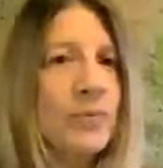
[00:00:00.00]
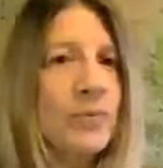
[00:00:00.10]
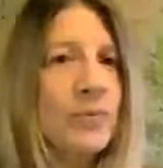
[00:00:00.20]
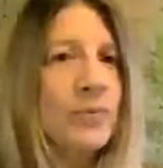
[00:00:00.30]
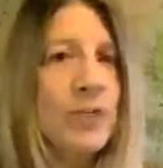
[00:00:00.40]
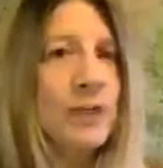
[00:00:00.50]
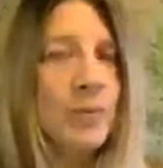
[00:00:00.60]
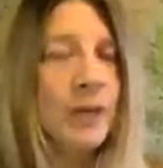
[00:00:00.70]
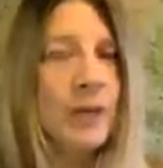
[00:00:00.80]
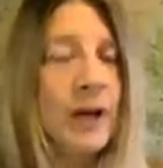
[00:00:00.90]
plastic-free
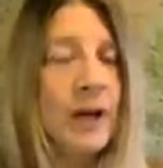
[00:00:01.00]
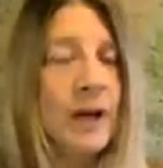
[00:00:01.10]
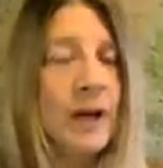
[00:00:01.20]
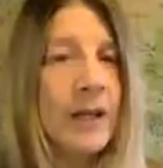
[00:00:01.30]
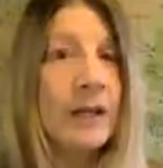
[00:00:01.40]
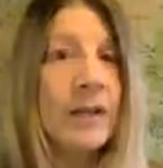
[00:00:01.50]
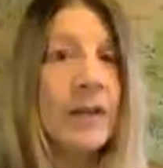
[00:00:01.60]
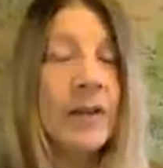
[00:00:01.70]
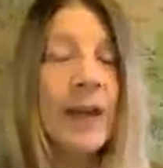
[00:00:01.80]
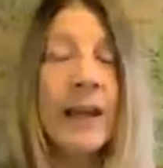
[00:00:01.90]
shops online in the
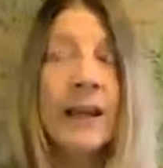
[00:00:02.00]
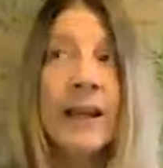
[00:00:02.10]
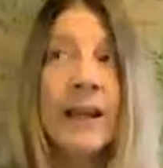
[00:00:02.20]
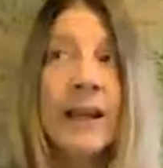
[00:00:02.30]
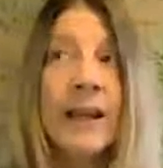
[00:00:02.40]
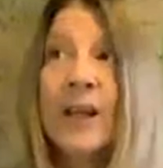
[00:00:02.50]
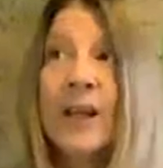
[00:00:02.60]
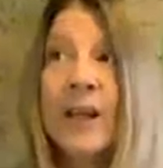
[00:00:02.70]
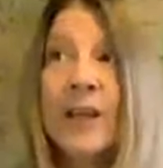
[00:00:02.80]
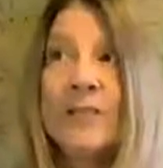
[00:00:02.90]
UK. And
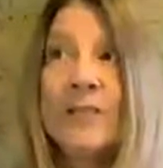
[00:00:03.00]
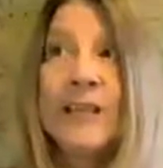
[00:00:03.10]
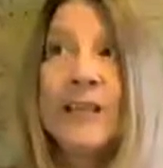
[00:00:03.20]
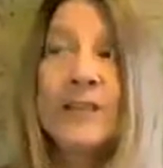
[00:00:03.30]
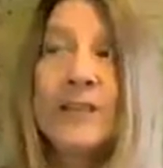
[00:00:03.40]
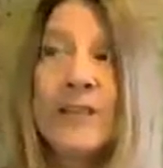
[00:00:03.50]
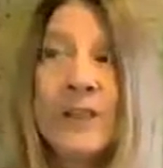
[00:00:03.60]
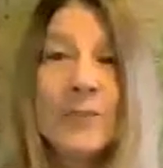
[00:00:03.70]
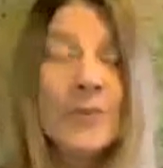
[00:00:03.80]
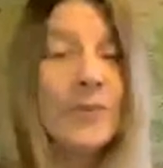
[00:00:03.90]
it really did
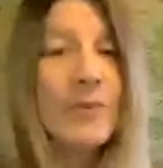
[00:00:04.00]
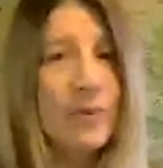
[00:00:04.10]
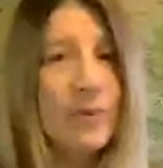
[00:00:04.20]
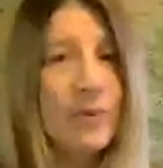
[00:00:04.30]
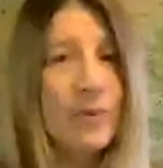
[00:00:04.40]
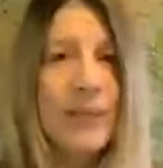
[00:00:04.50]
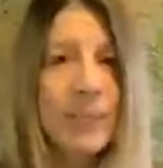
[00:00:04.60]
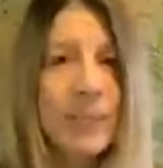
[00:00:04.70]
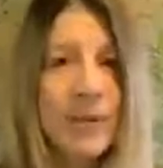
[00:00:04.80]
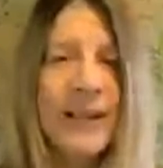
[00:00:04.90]
seem to appeal to a lot of
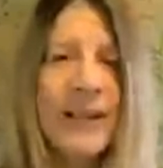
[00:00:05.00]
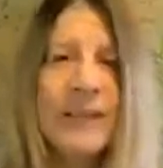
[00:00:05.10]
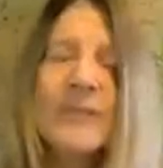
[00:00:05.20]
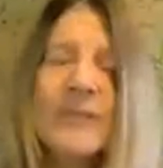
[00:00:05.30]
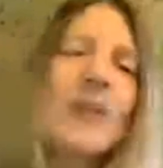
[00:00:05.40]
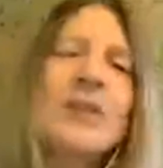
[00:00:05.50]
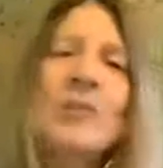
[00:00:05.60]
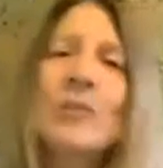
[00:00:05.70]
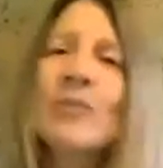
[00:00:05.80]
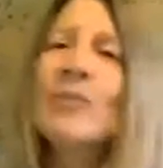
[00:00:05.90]
people. And there
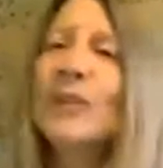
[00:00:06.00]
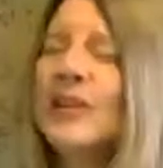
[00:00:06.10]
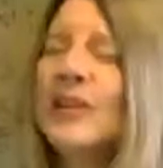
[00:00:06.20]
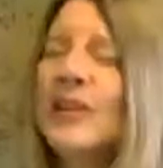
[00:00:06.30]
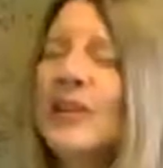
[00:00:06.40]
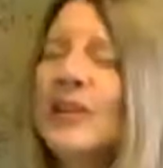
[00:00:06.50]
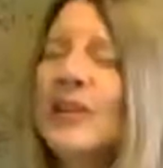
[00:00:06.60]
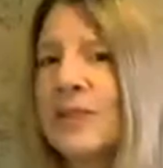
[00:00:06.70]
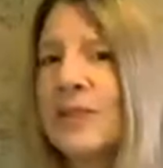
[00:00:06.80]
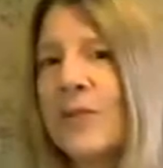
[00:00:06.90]
seemed to be a real need
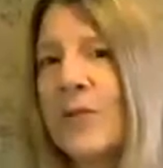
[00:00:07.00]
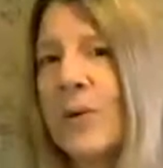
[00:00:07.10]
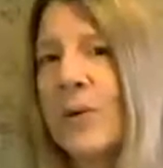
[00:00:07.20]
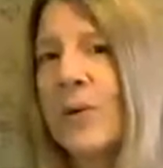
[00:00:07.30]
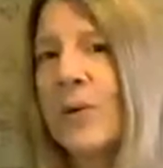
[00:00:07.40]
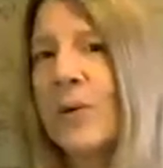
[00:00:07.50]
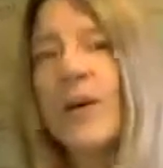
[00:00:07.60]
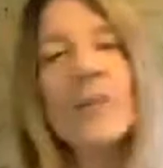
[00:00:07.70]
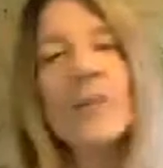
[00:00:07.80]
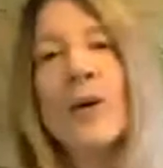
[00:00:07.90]
for
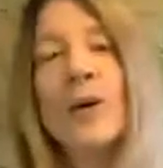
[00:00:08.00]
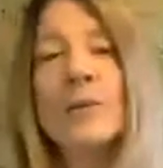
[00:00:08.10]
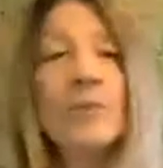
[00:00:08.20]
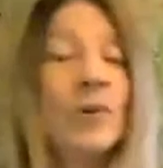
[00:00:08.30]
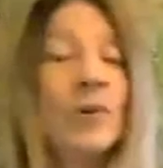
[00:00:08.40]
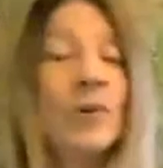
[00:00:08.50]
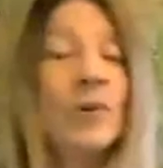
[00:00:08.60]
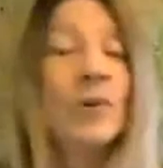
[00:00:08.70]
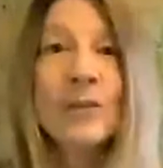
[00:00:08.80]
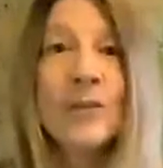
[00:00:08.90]

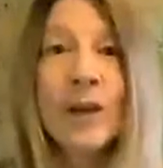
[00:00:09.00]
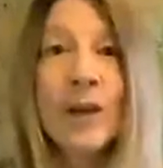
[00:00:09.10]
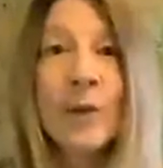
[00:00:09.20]
online